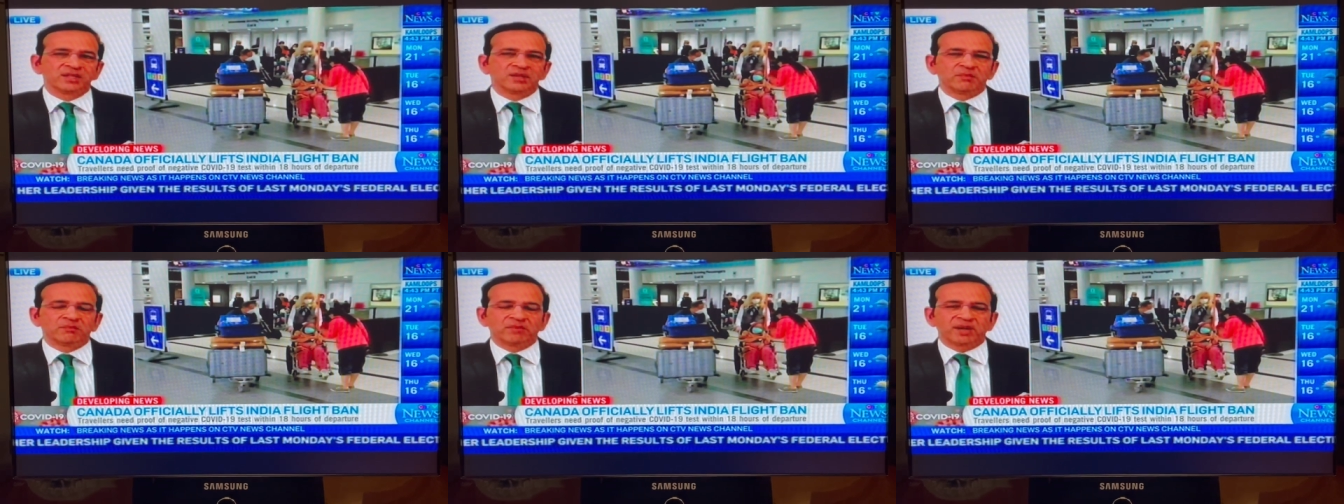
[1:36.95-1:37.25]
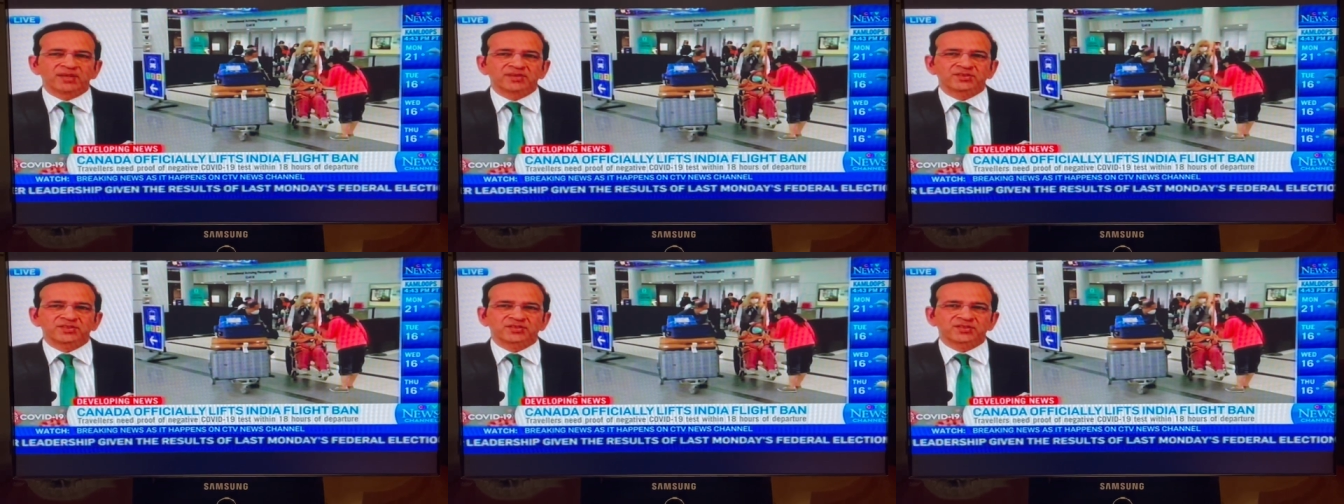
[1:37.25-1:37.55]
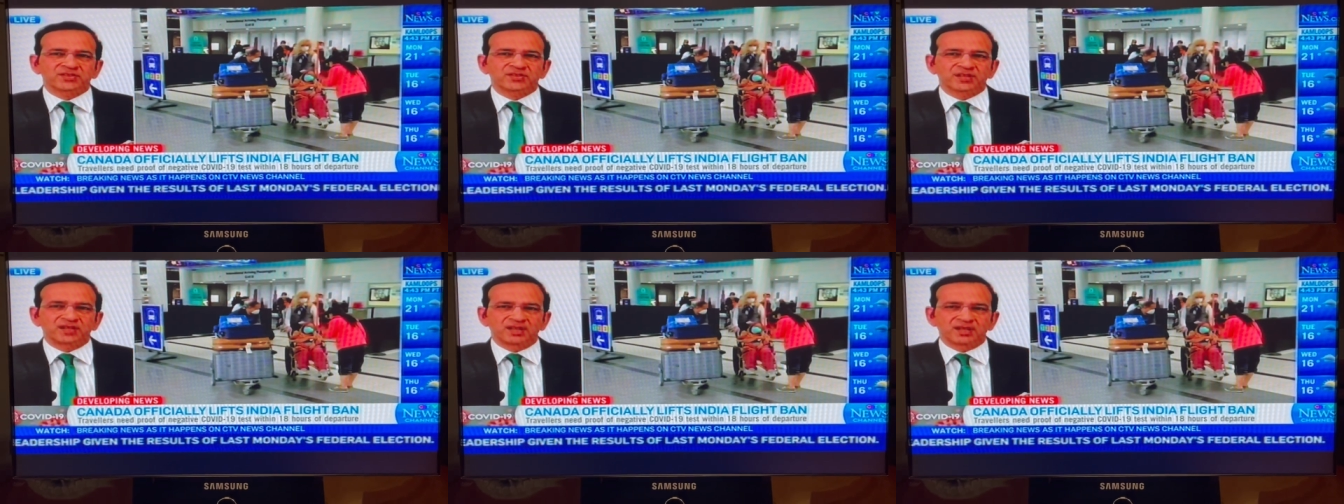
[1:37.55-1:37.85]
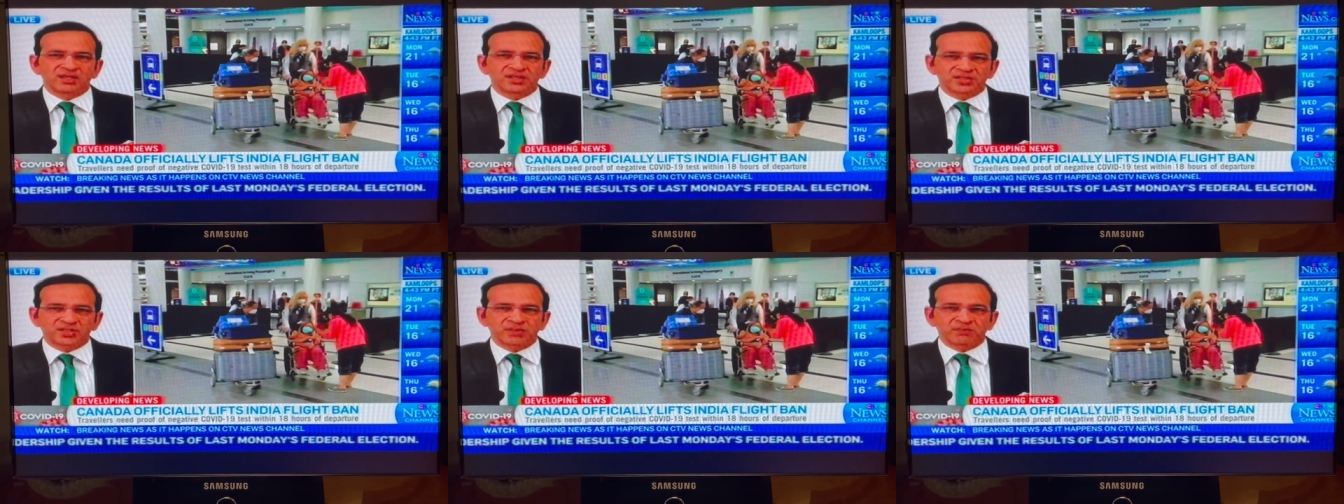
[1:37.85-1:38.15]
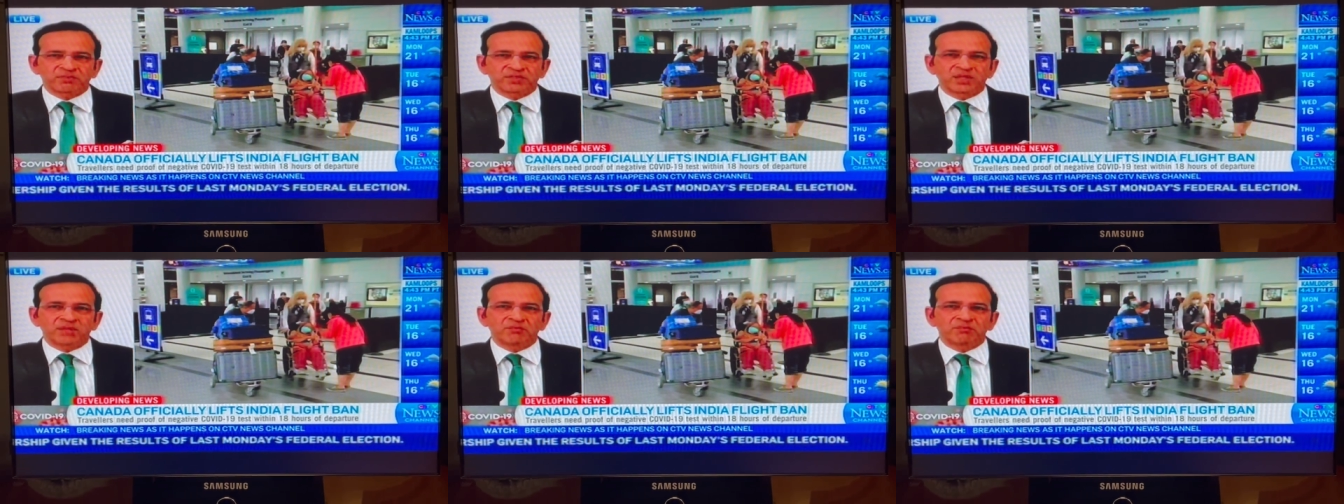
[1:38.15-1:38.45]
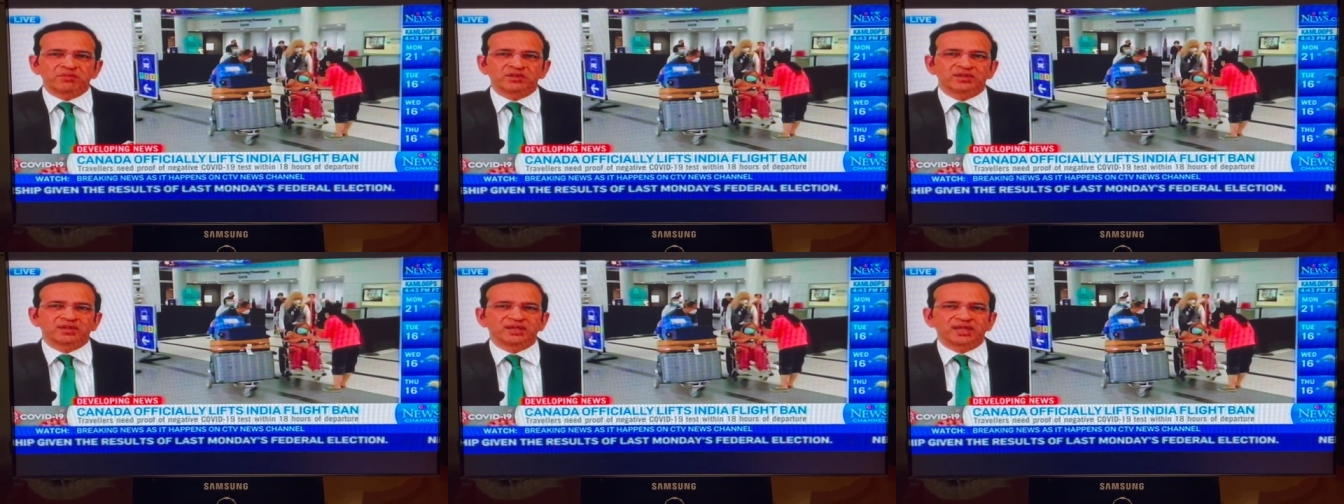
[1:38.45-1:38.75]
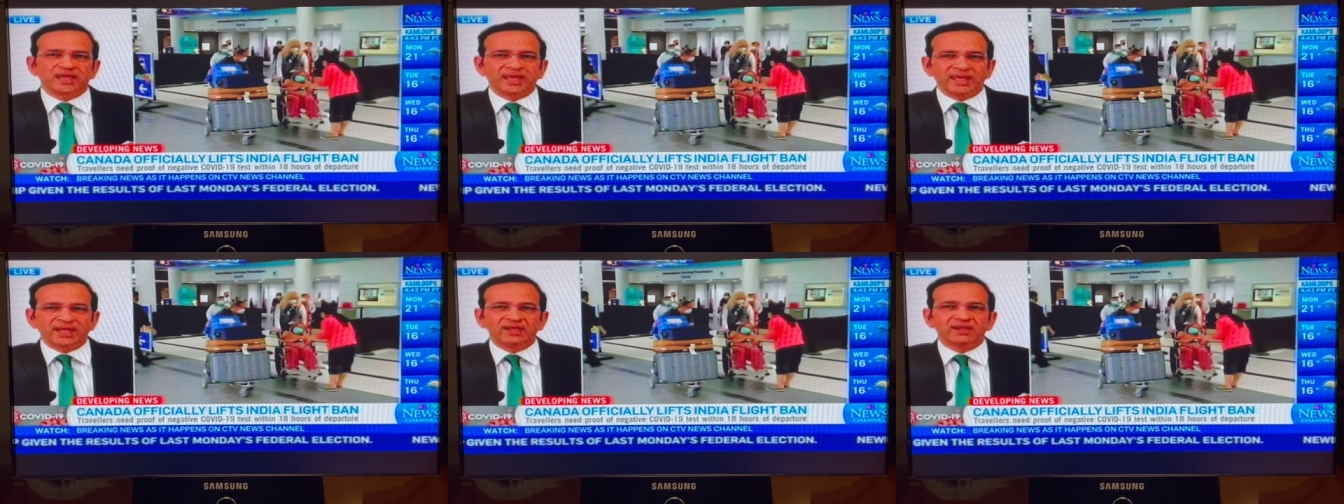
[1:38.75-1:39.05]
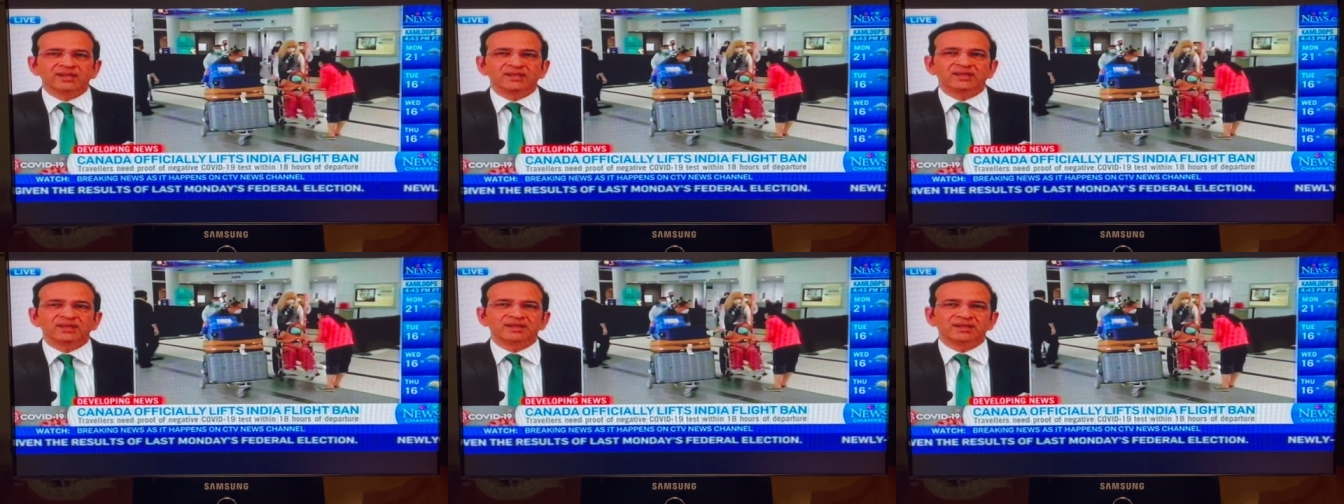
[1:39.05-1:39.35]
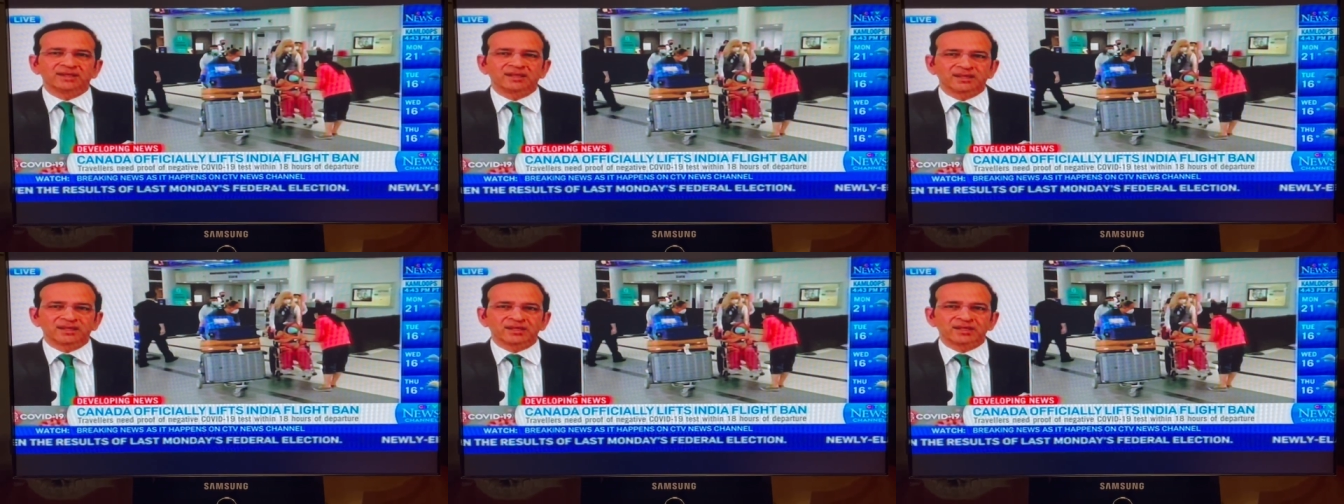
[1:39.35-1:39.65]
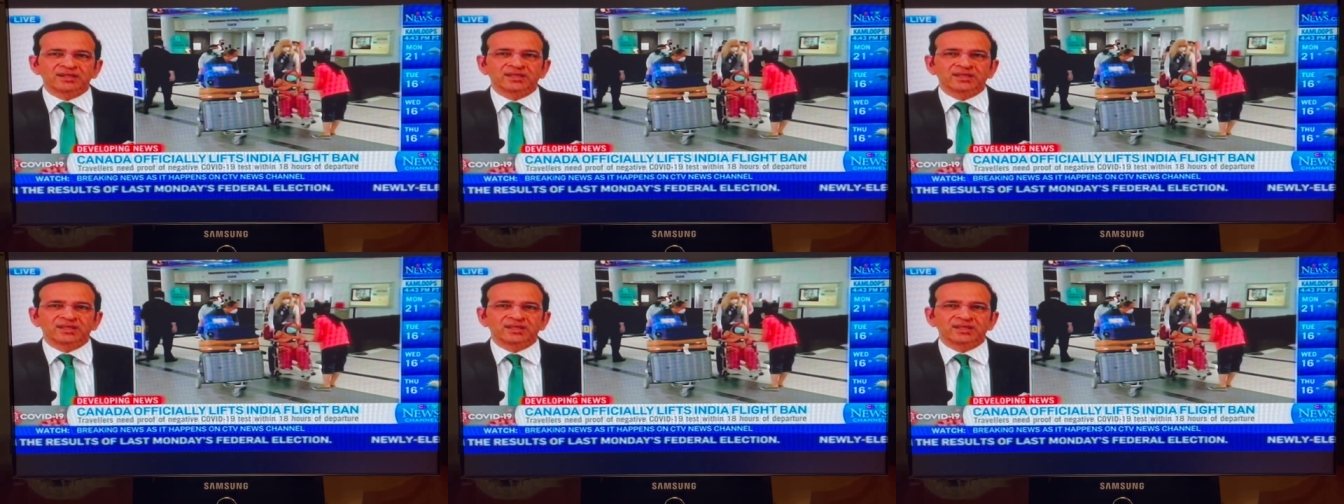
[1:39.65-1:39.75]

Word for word: by uh, September in uh,